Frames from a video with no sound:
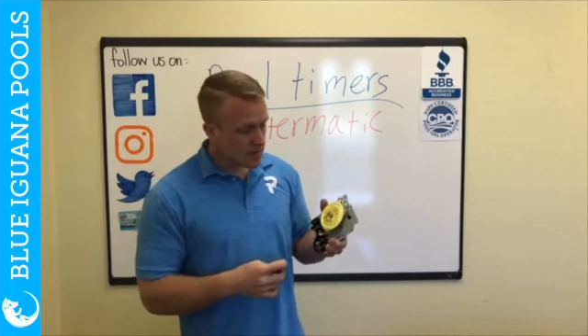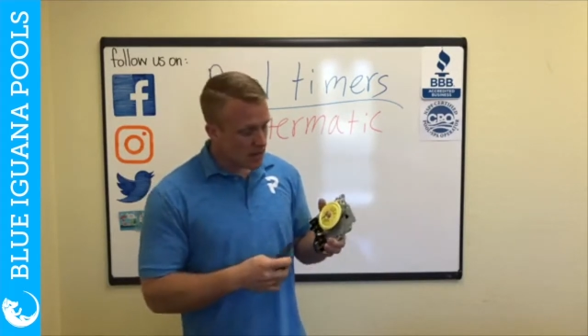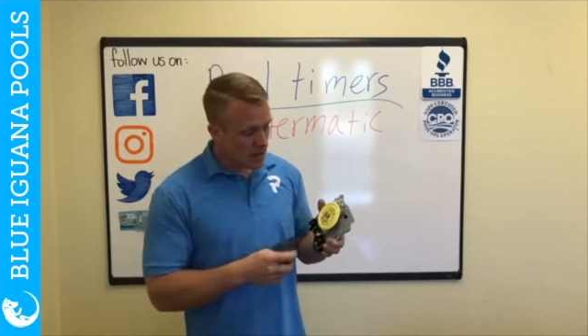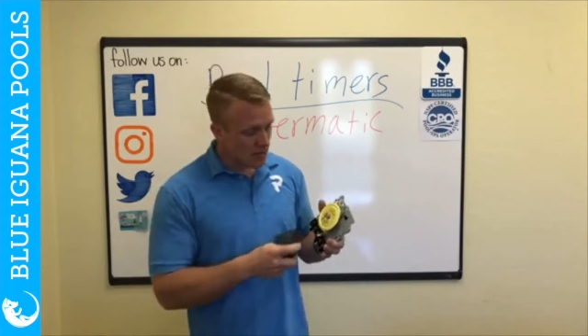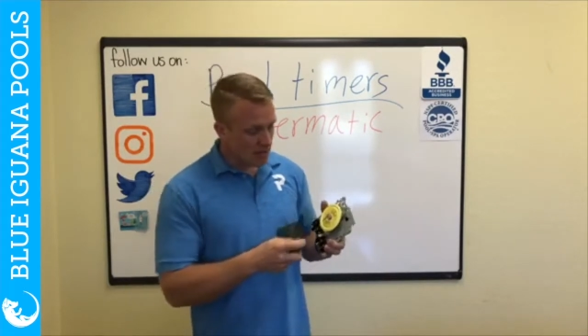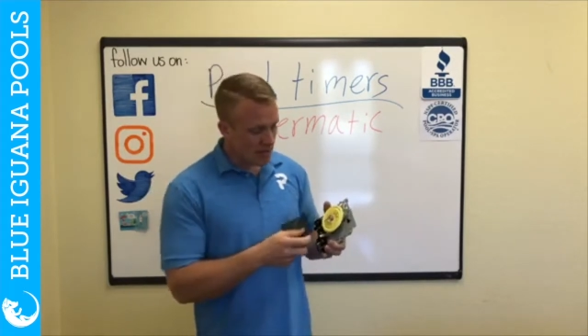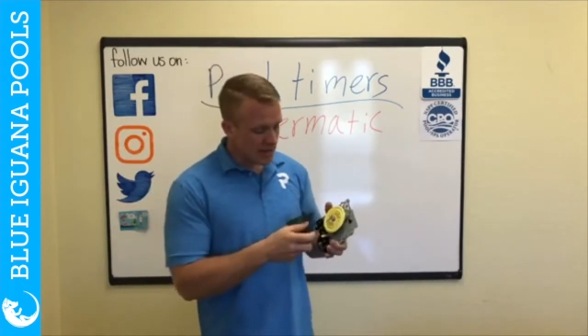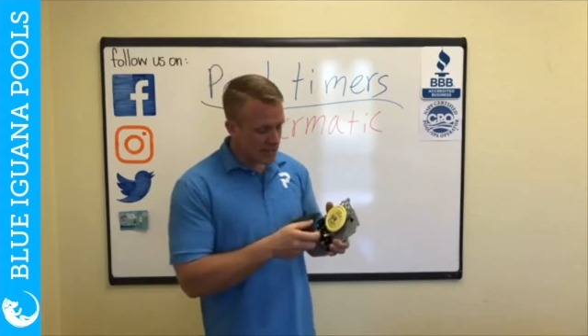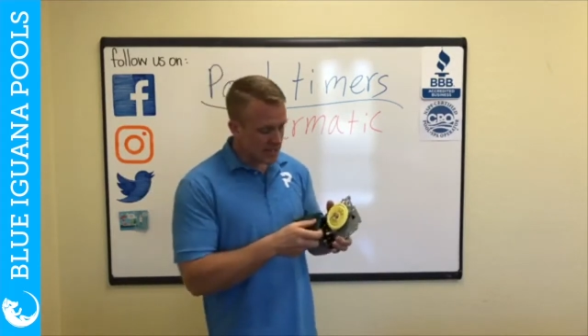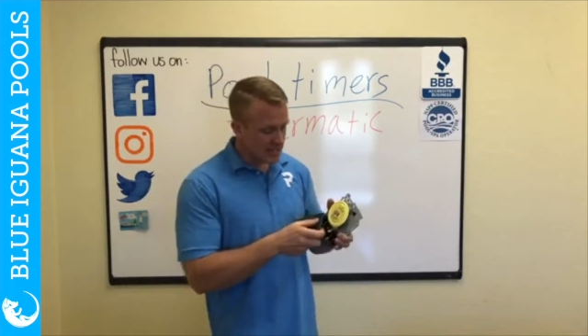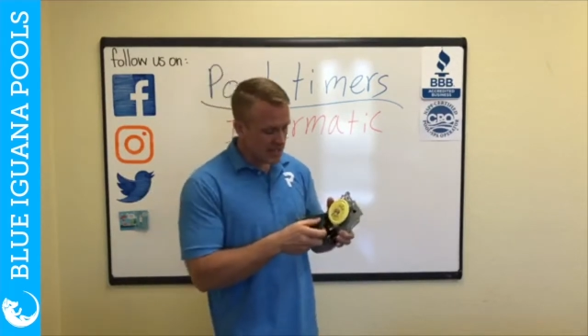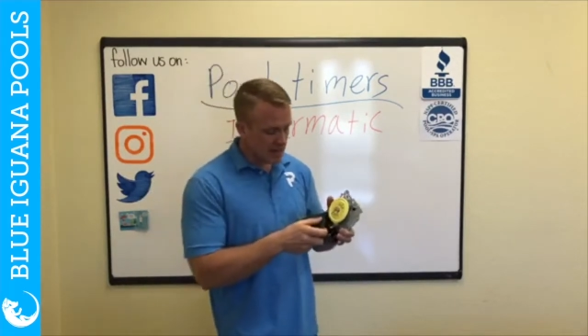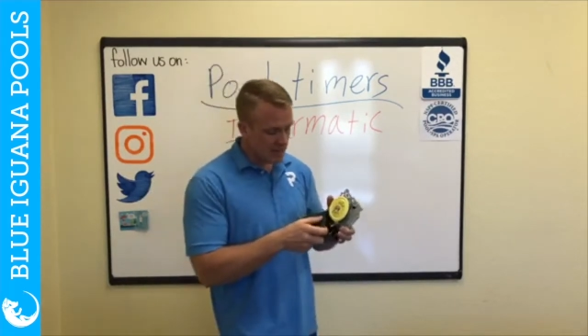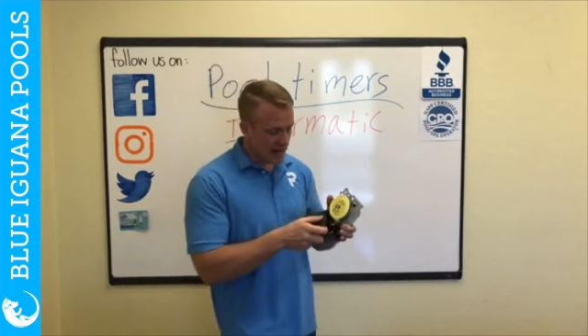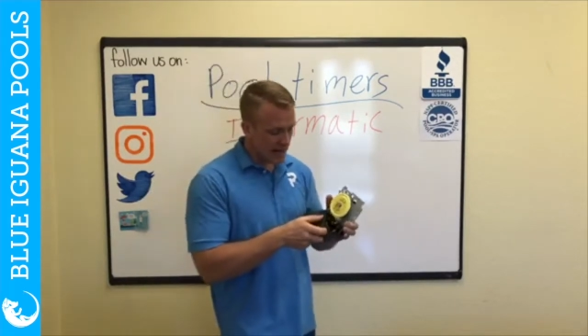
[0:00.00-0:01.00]
But these
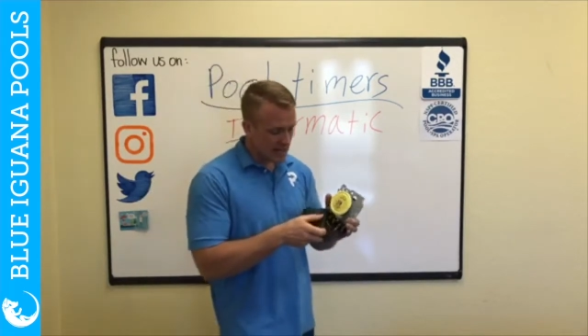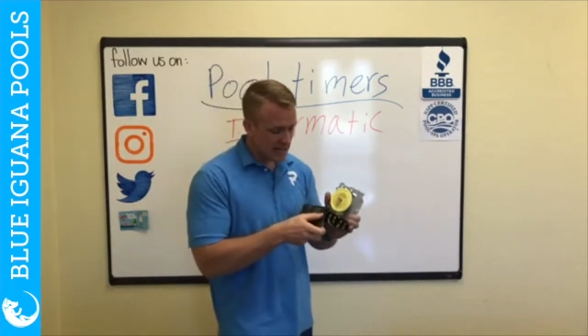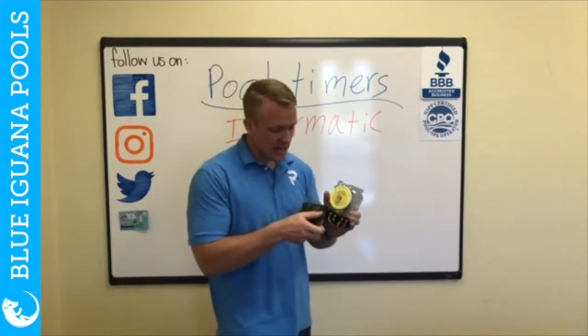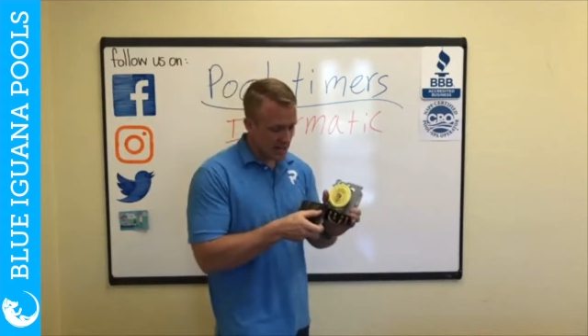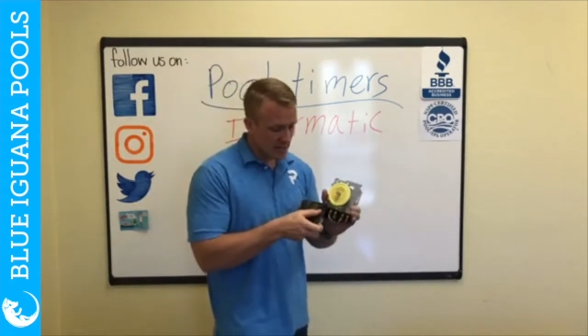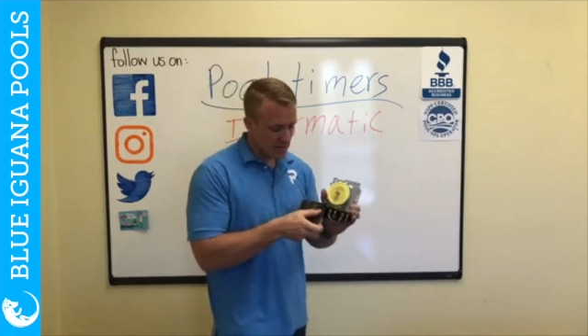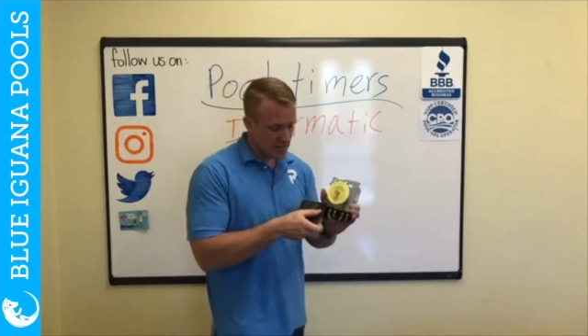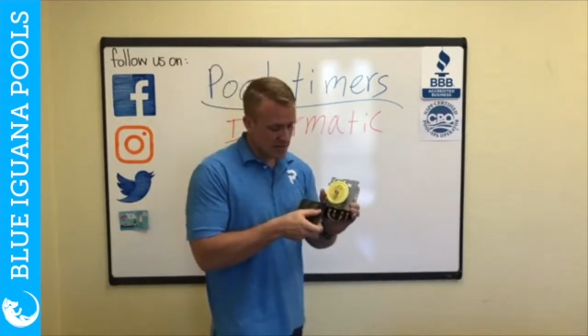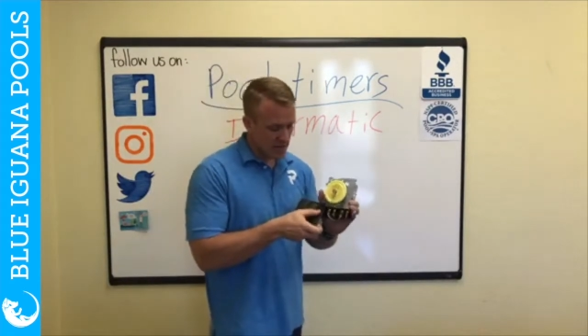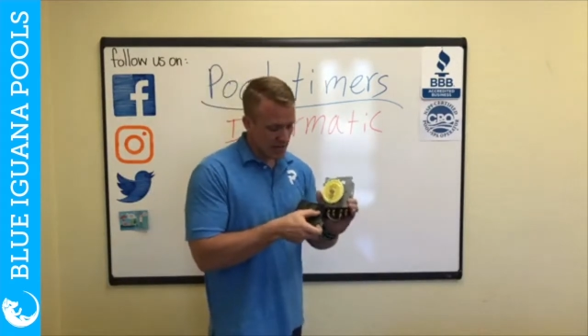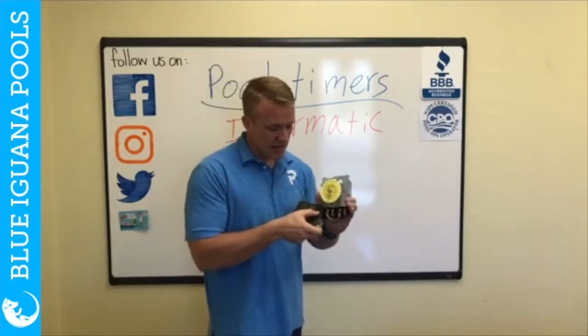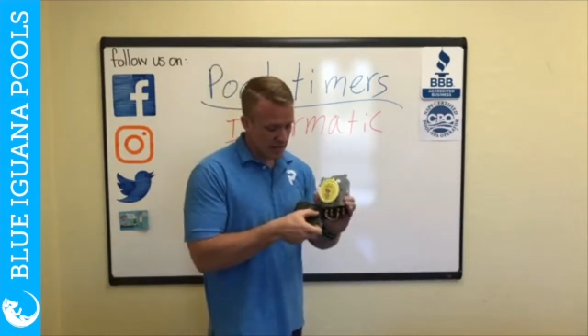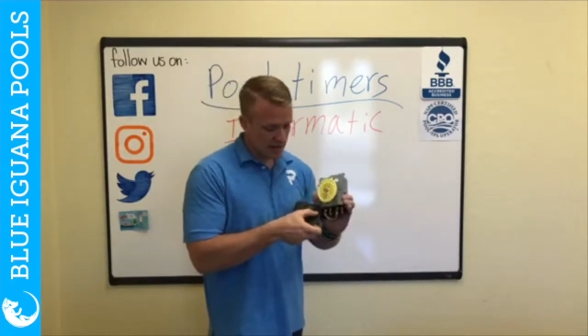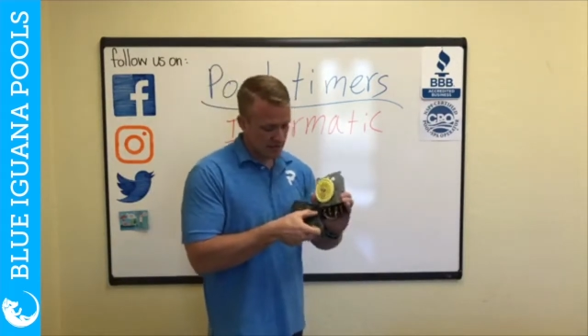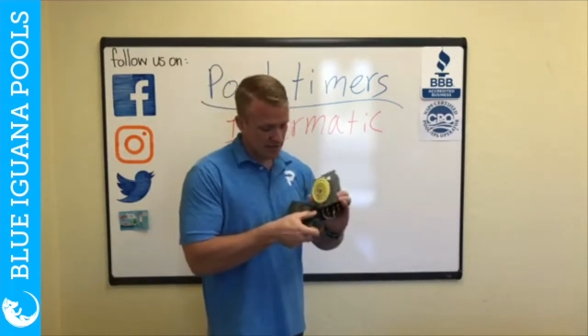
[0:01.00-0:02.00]
Intermatic timers are
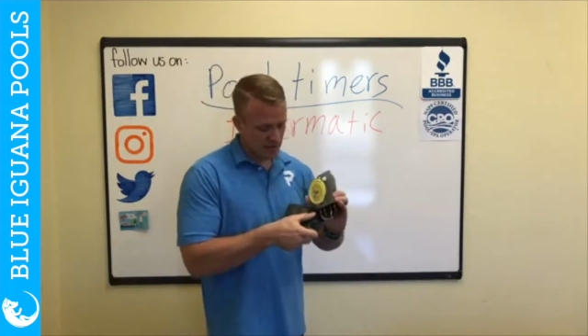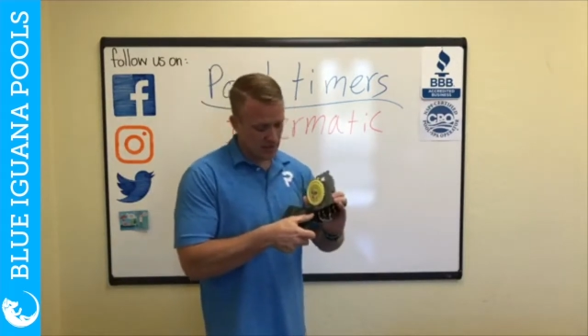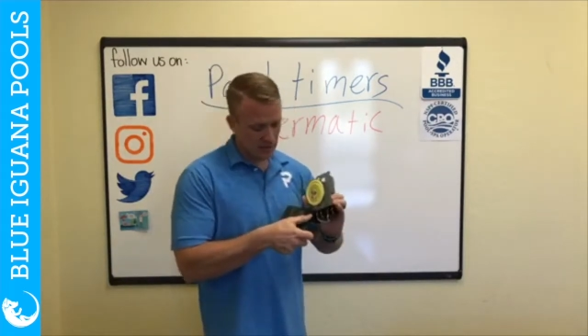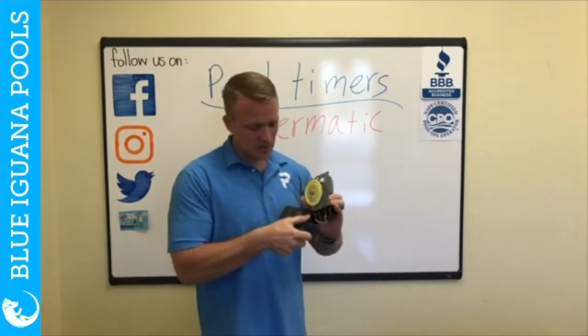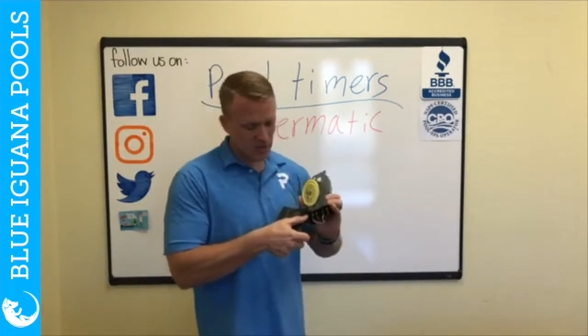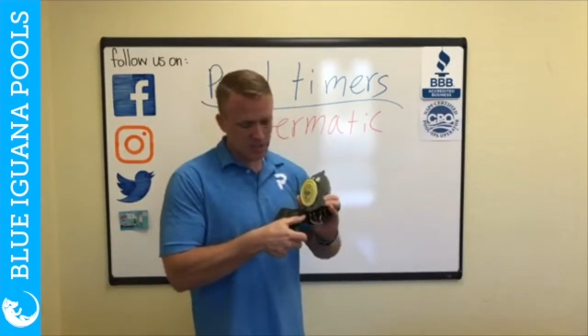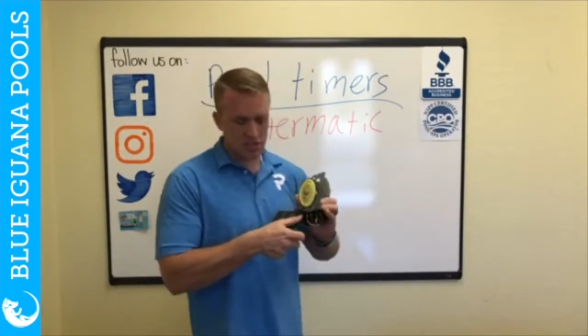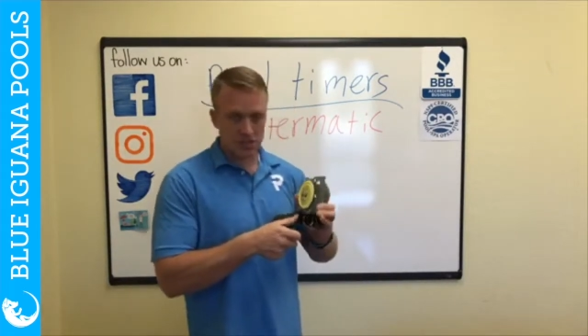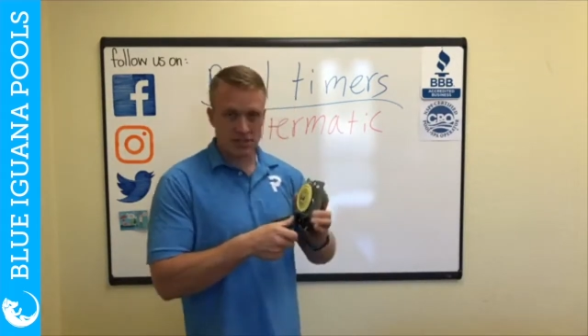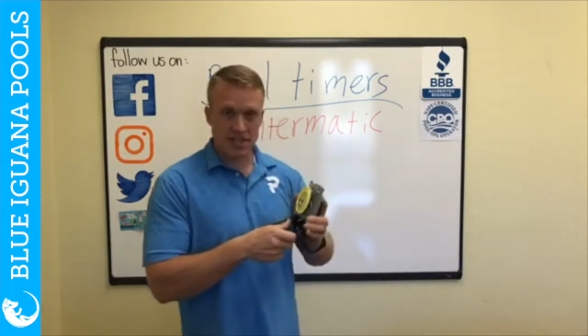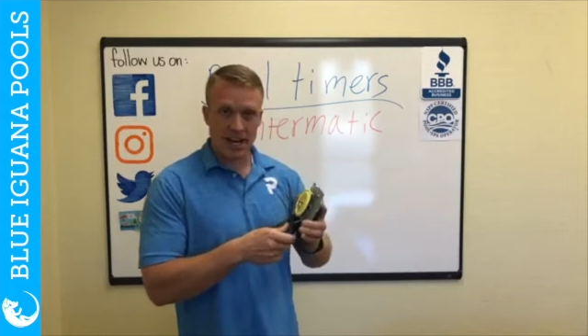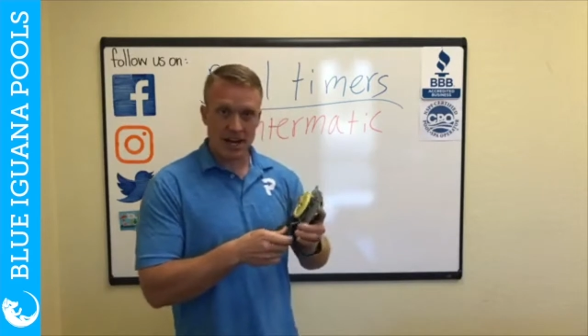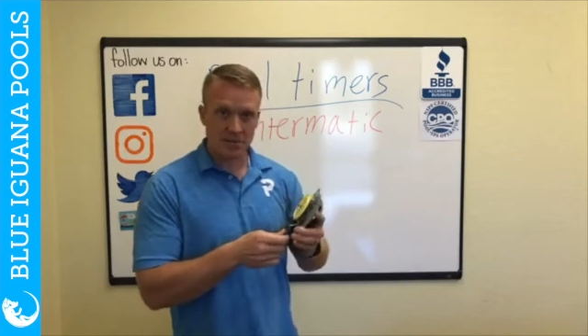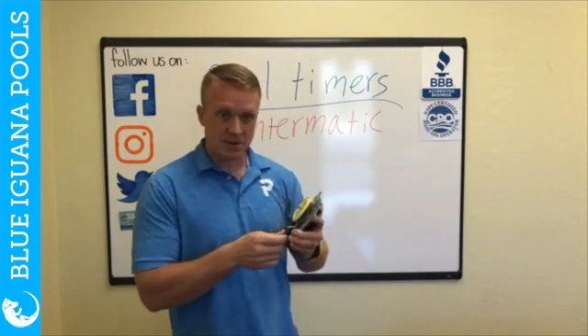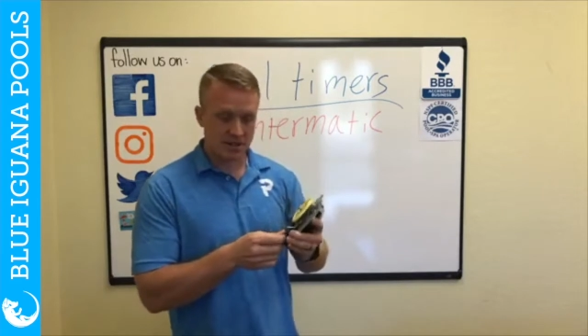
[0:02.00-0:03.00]
kind of the original
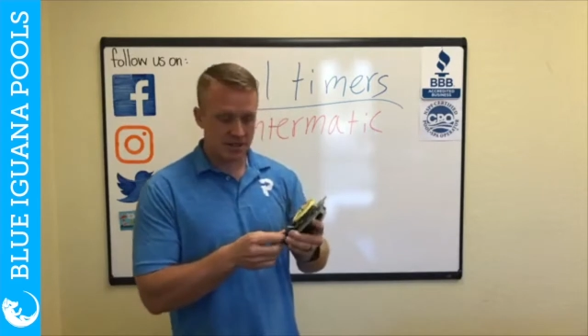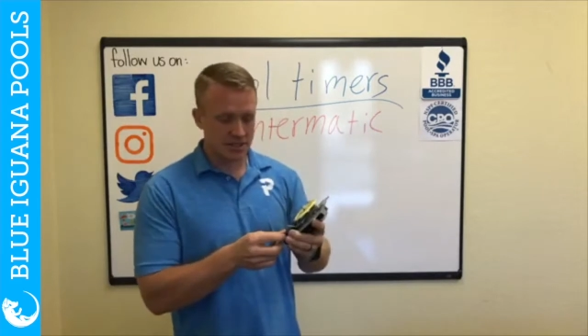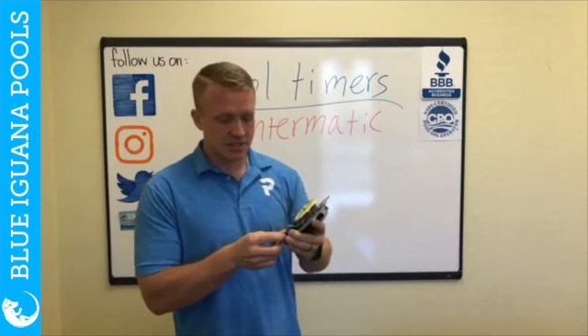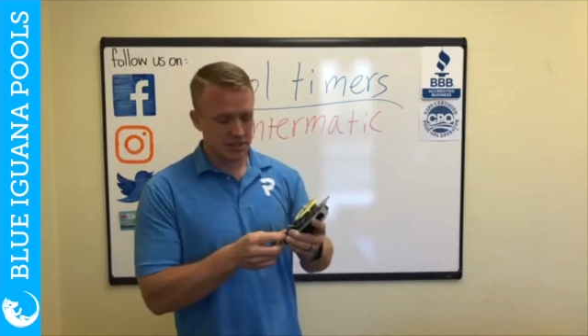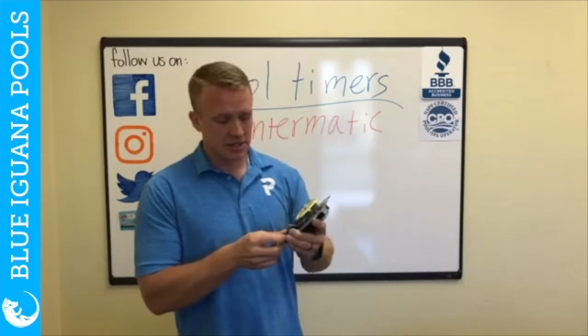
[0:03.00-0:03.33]
timers,